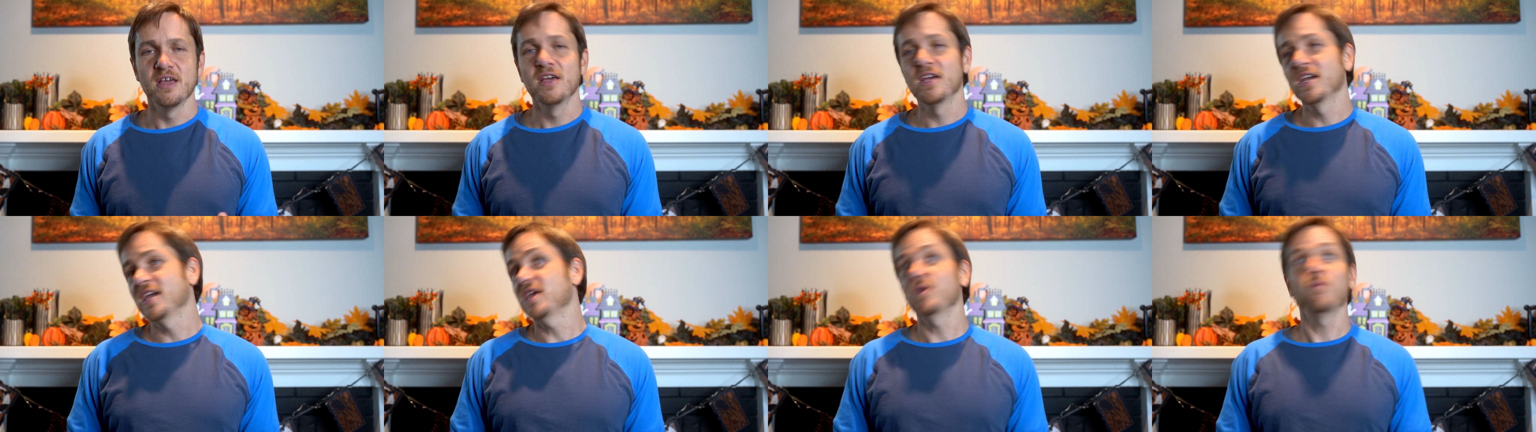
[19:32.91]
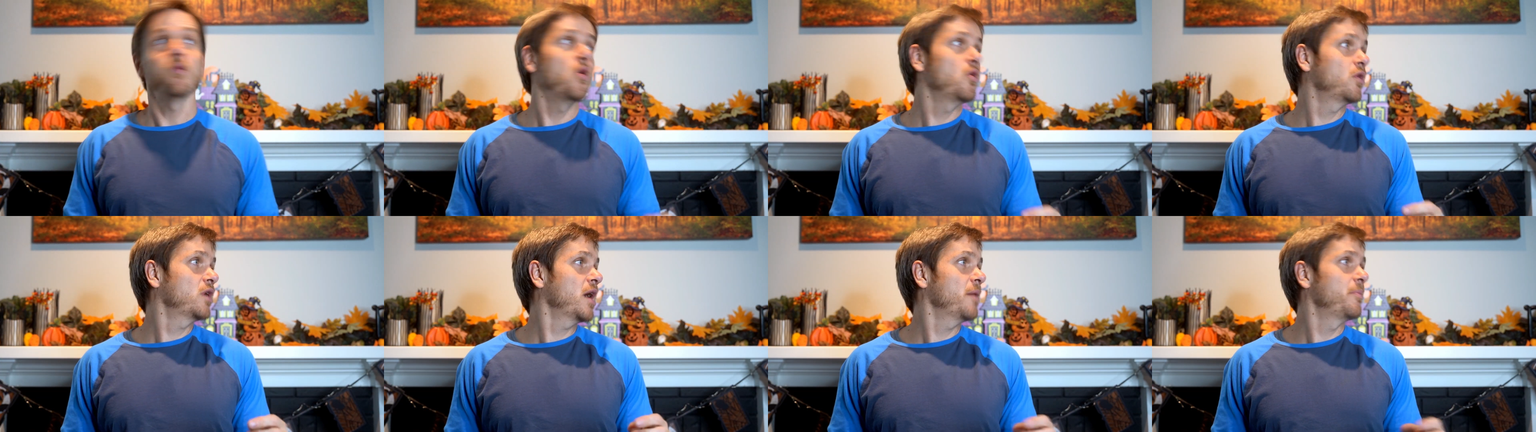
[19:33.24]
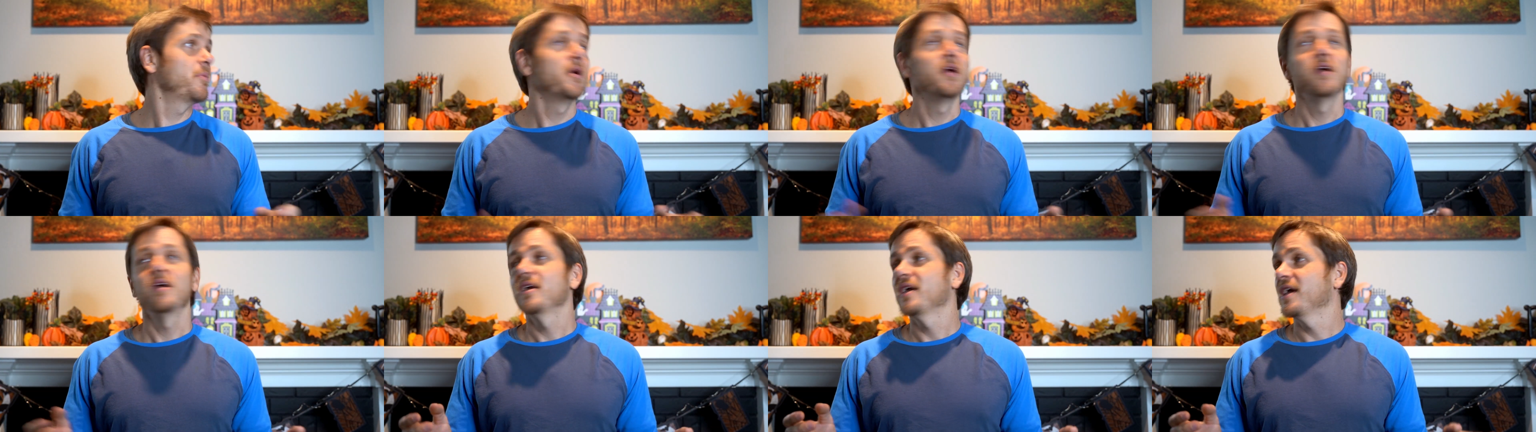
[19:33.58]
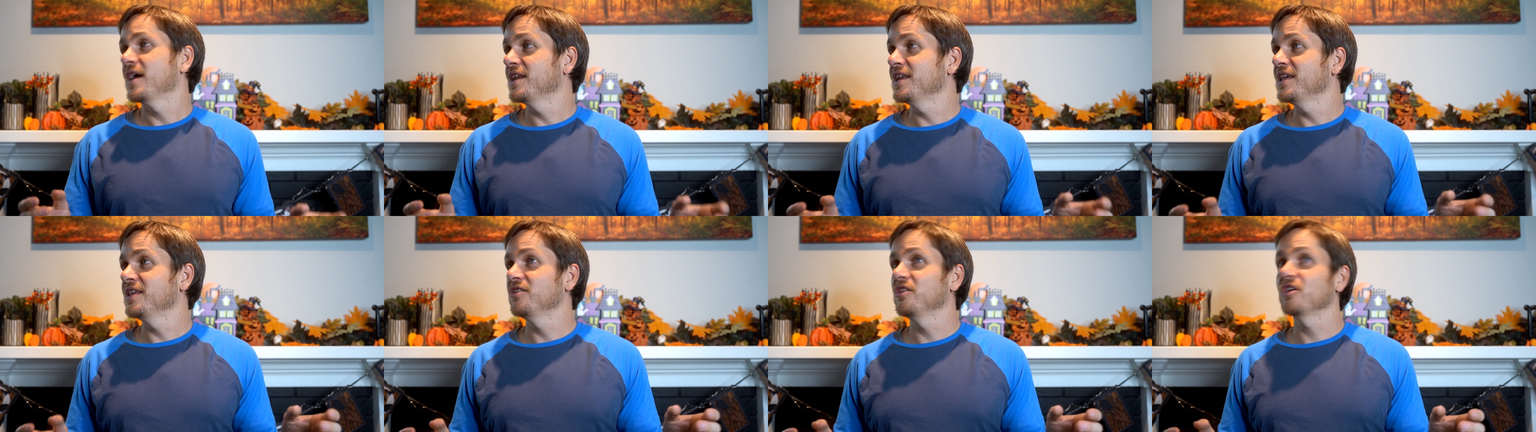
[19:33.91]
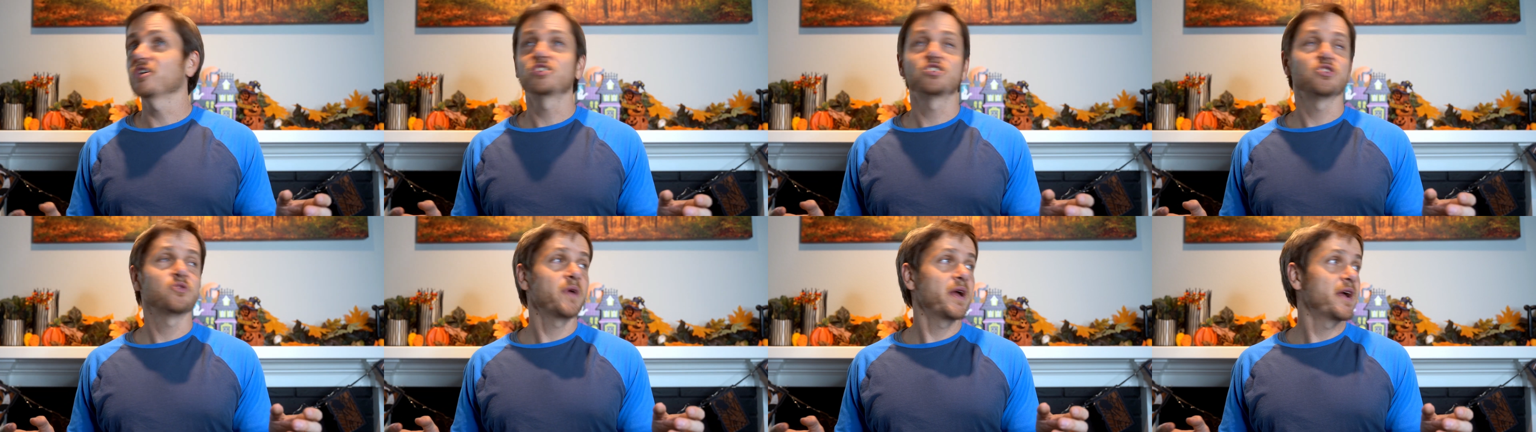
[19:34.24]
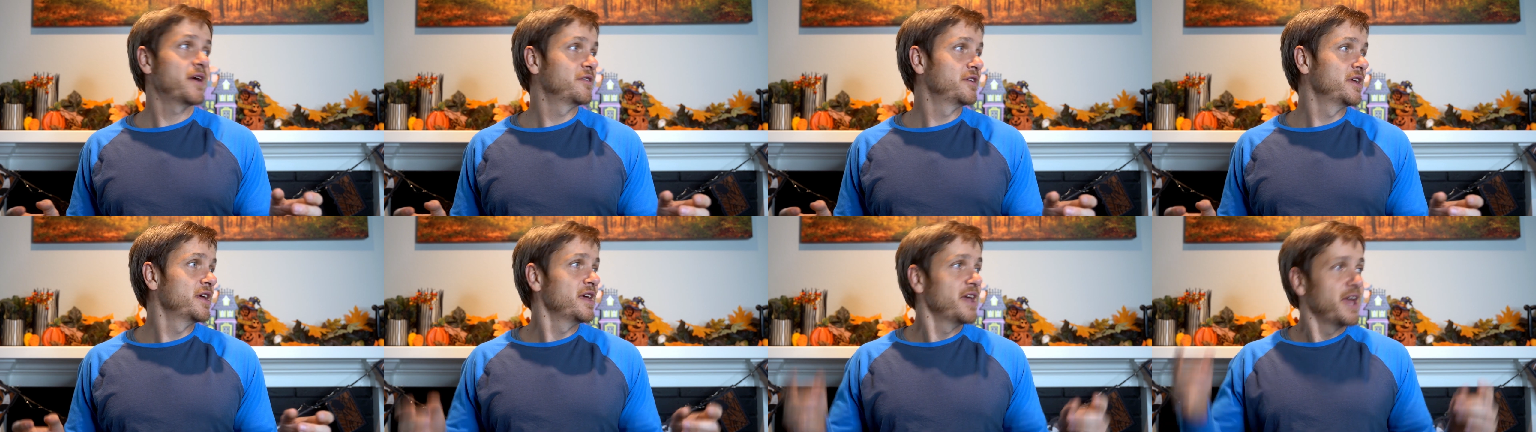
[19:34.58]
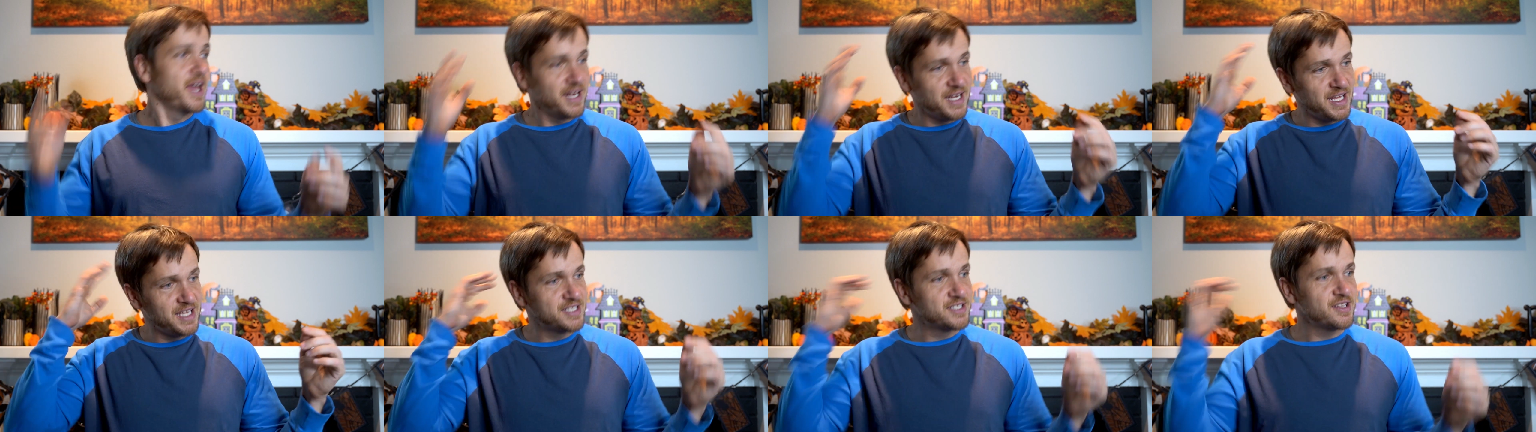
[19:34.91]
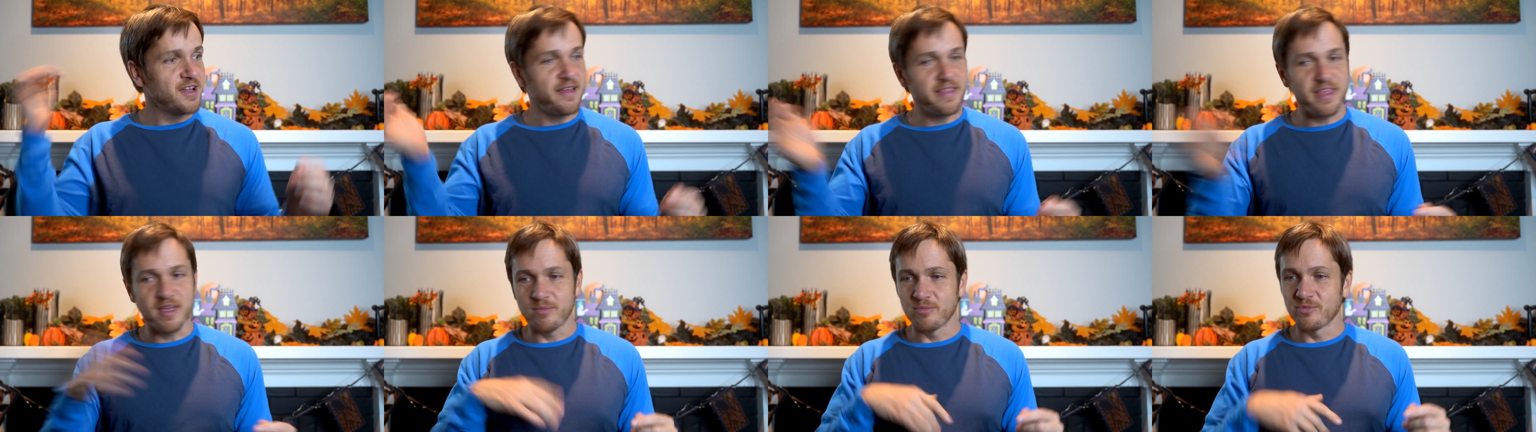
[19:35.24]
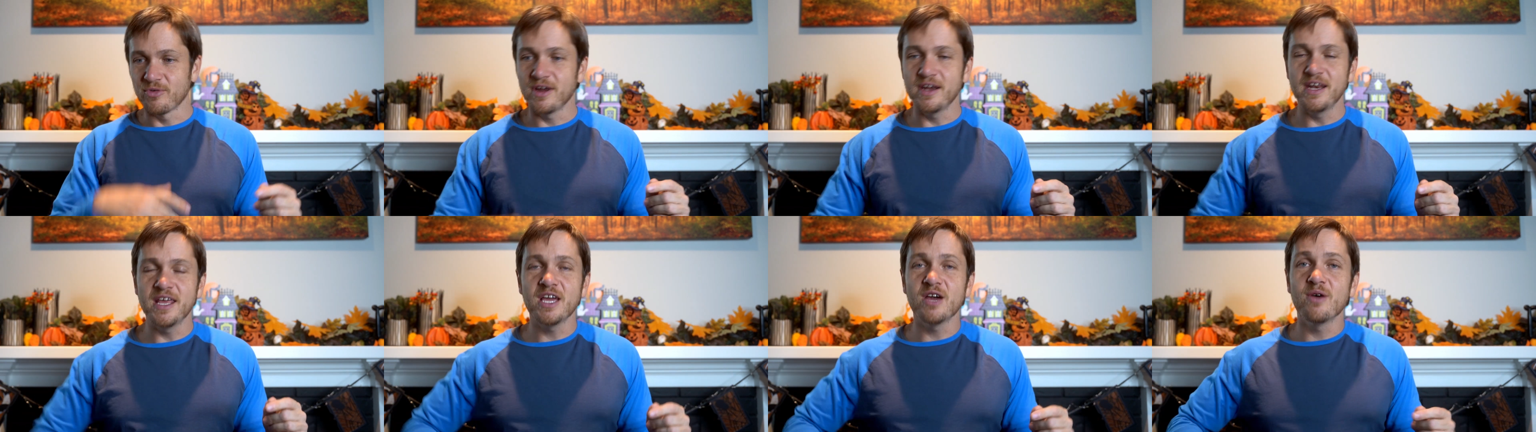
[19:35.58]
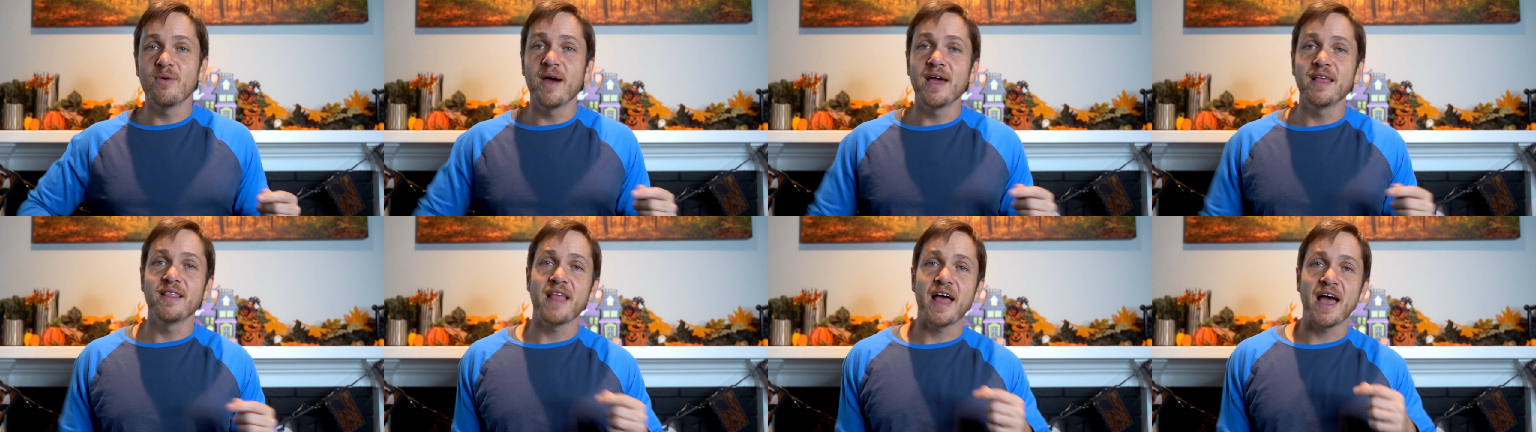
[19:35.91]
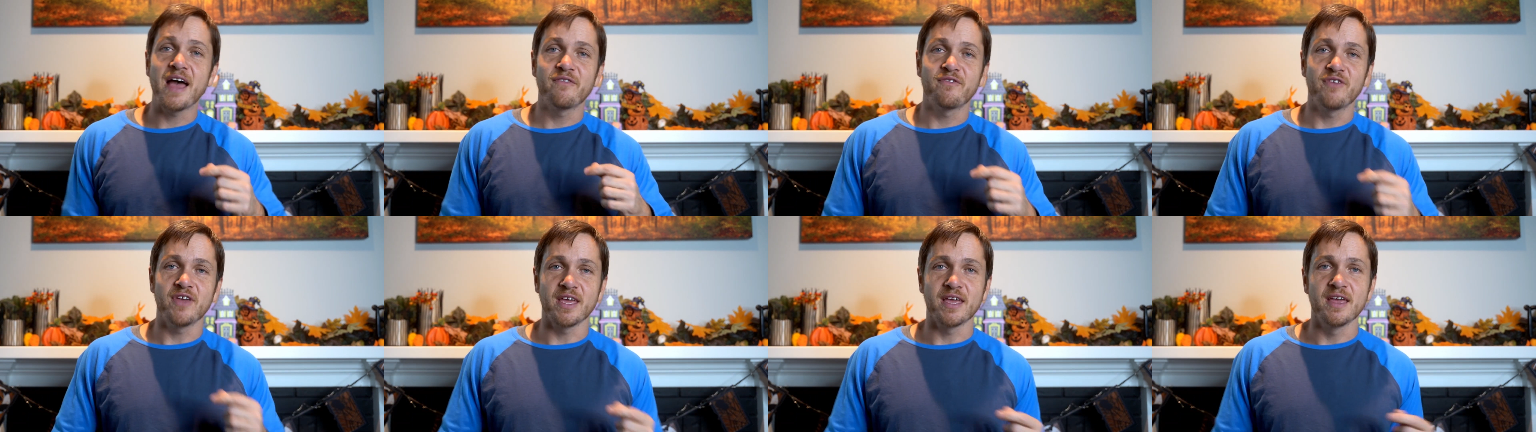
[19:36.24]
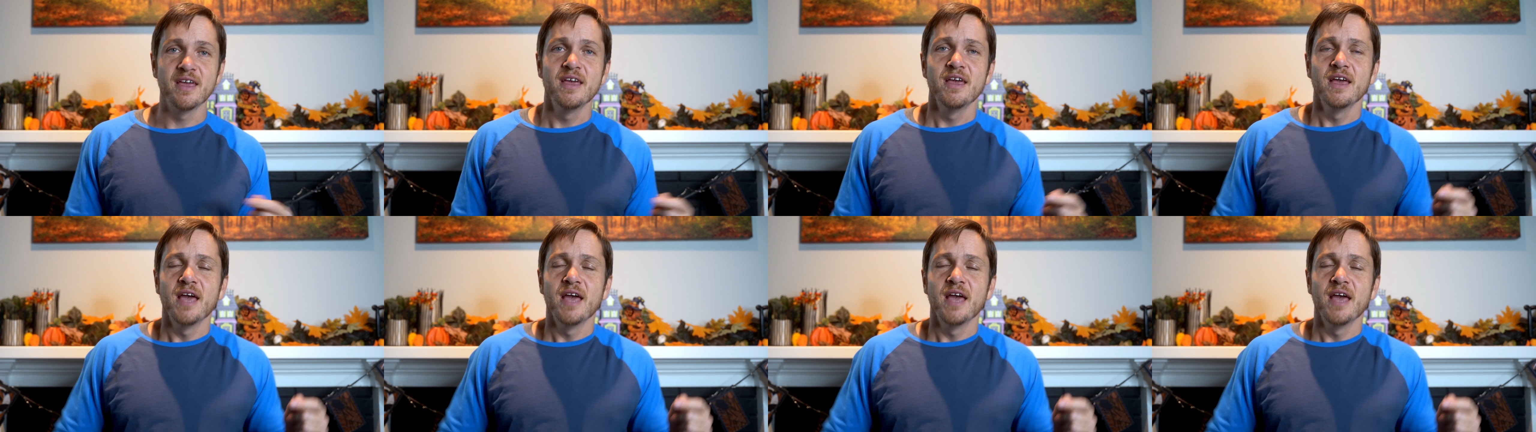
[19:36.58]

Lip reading: He woke up, and he looked around, and he saw them running away laughing.